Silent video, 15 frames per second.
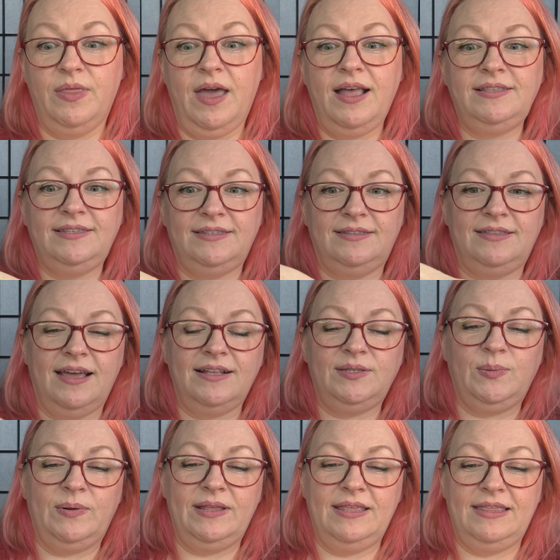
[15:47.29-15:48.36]

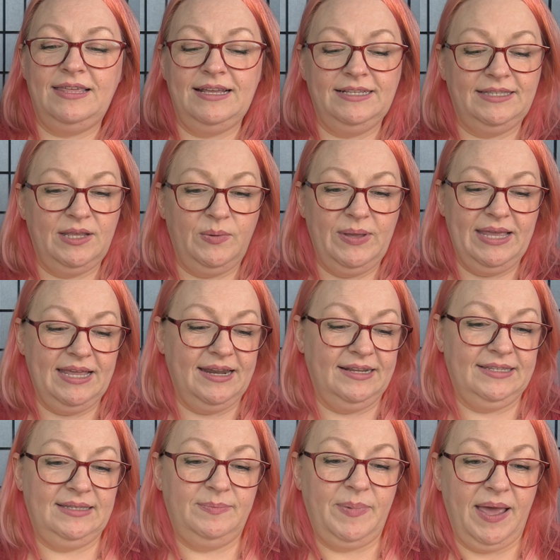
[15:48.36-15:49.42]
that's one of the things that we can
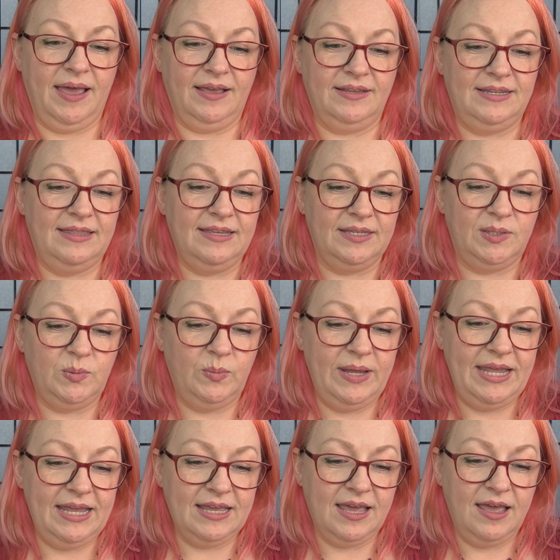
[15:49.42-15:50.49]
expect this
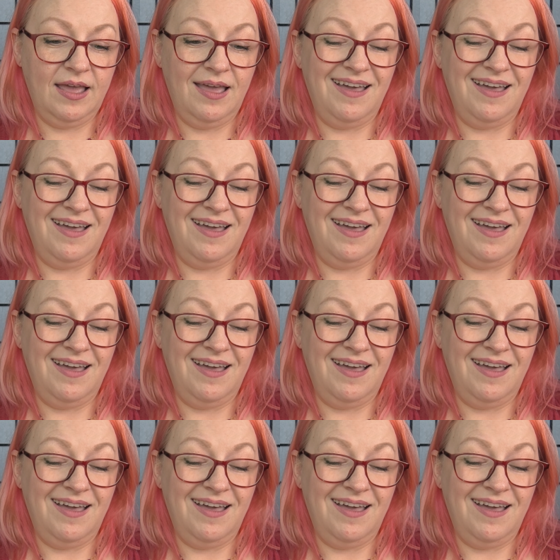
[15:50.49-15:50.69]
week.